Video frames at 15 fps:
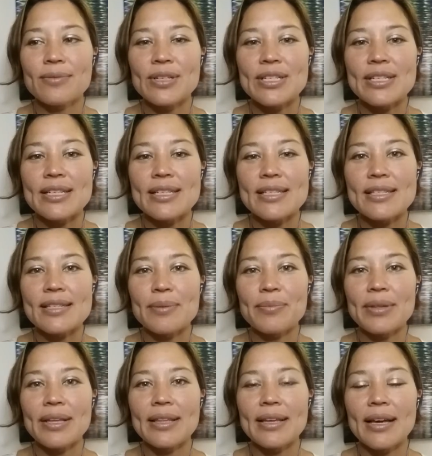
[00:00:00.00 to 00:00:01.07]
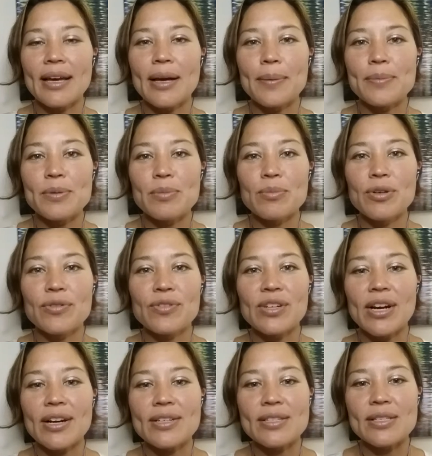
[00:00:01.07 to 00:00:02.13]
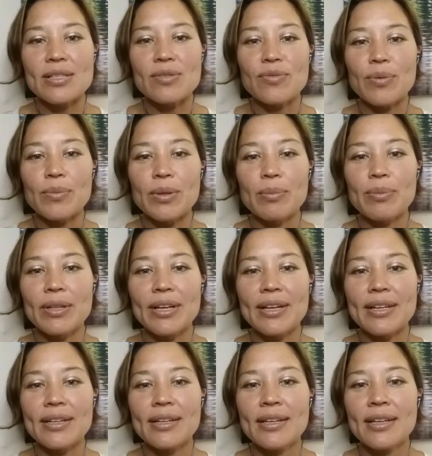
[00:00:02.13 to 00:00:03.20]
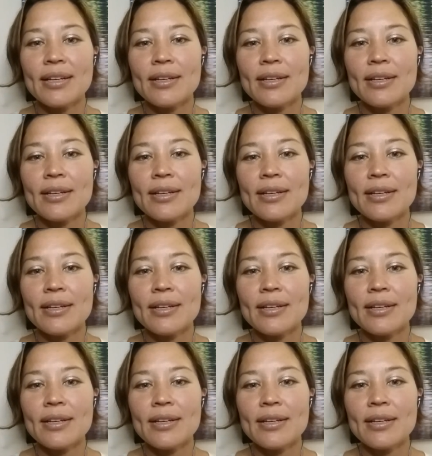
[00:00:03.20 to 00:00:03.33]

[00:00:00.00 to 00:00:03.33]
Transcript: which is something that helps move toxins from the blood